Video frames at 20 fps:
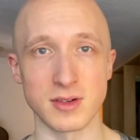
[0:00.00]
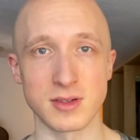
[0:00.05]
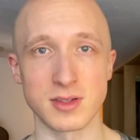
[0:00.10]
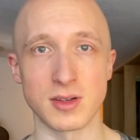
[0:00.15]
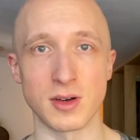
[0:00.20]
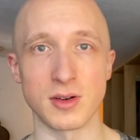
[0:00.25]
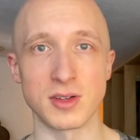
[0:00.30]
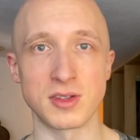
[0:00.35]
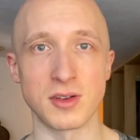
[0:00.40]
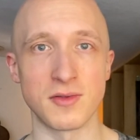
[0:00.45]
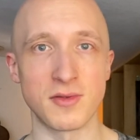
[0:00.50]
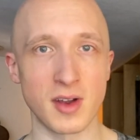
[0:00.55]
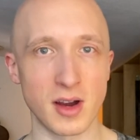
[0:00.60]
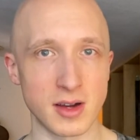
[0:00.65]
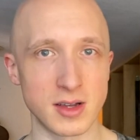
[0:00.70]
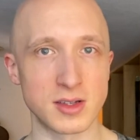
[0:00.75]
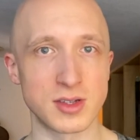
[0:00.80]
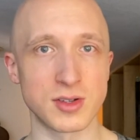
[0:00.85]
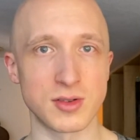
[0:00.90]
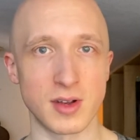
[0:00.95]
So it's a
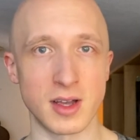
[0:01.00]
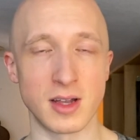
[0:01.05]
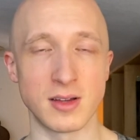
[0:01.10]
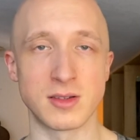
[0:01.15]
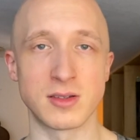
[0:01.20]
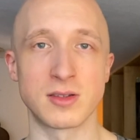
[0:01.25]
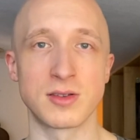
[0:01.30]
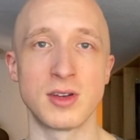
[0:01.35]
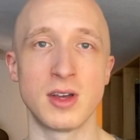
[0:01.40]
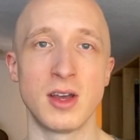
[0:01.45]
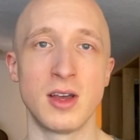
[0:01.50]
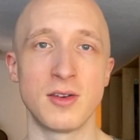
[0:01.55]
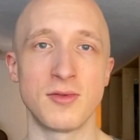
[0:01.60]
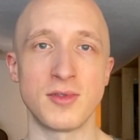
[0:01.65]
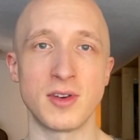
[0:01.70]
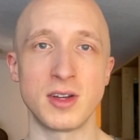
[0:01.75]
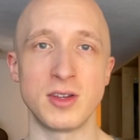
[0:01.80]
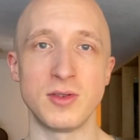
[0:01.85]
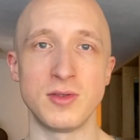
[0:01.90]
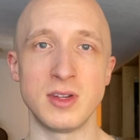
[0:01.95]
very strange,
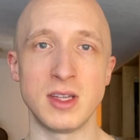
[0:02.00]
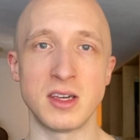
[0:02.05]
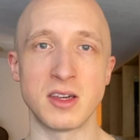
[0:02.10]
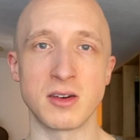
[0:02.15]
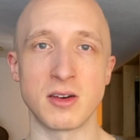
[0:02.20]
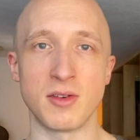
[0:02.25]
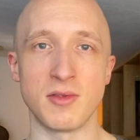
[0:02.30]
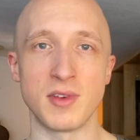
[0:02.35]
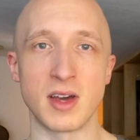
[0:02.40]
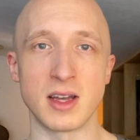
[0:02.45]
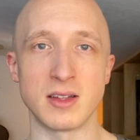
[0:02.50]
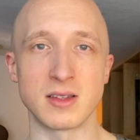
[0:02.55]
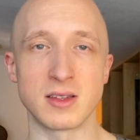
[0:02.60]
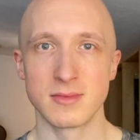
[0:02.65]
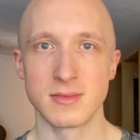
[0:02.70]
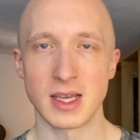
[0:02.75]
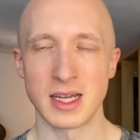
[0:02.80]
very unique event.